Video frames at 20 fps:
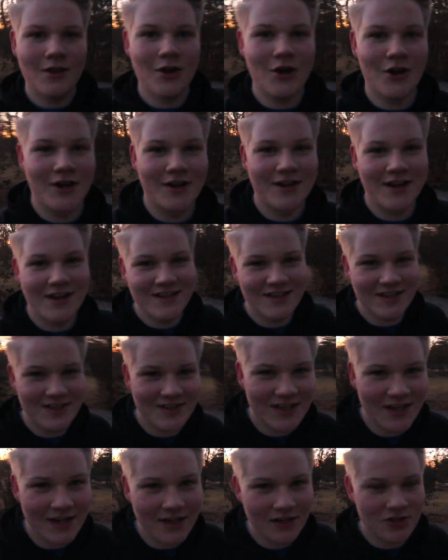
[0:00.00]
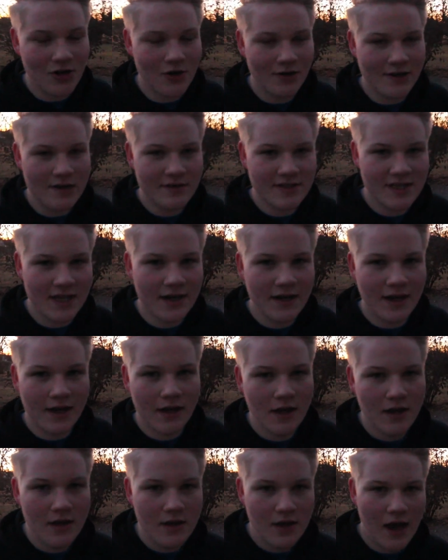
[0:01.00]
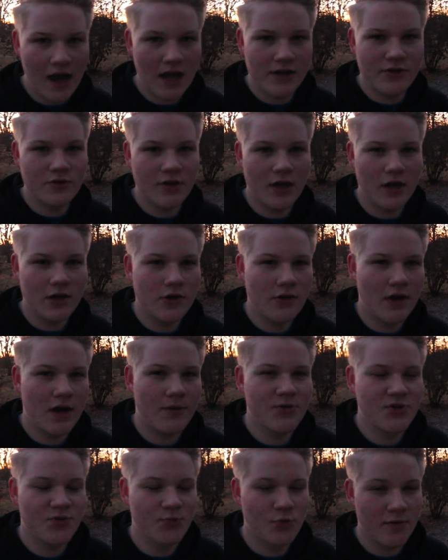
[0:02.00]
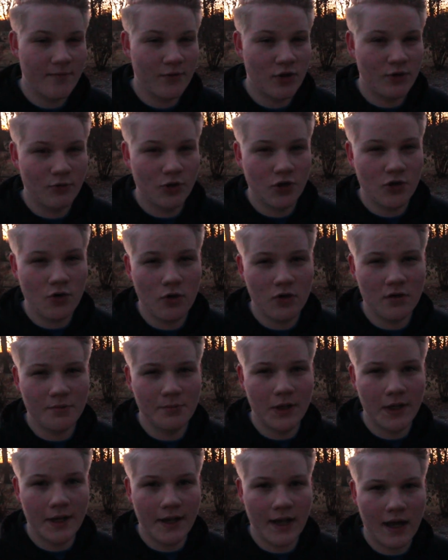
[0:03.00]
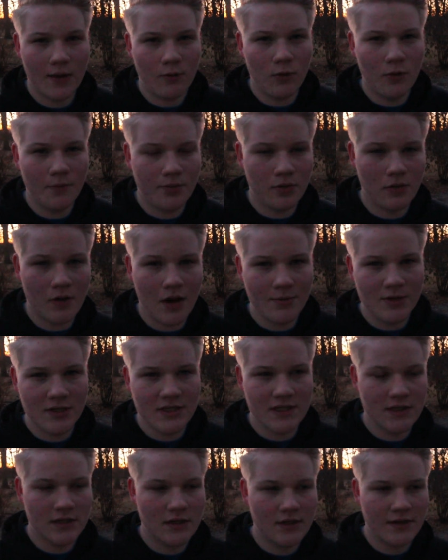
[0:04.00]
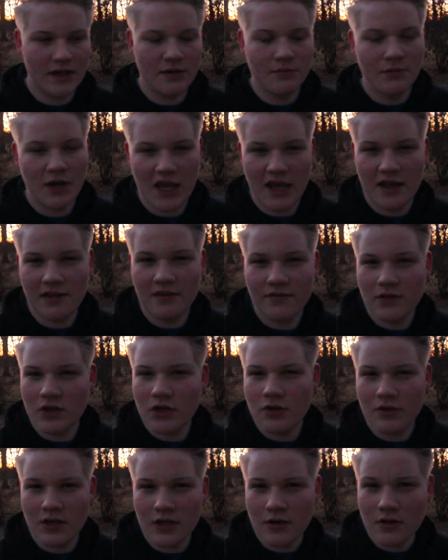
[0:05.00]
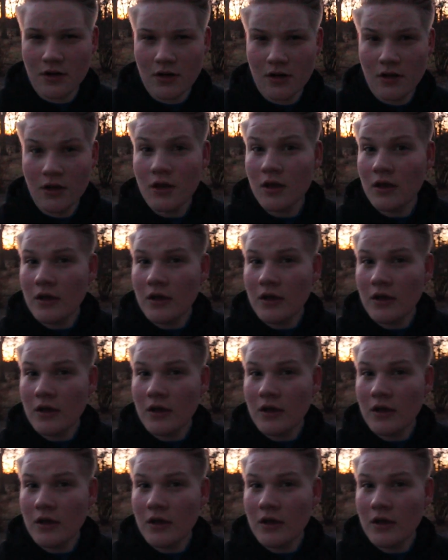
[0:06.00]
All right, guys, it's getting dark outside. I do not know how much more I'm gonna record, but I won't promise that I'm gonna end the video here.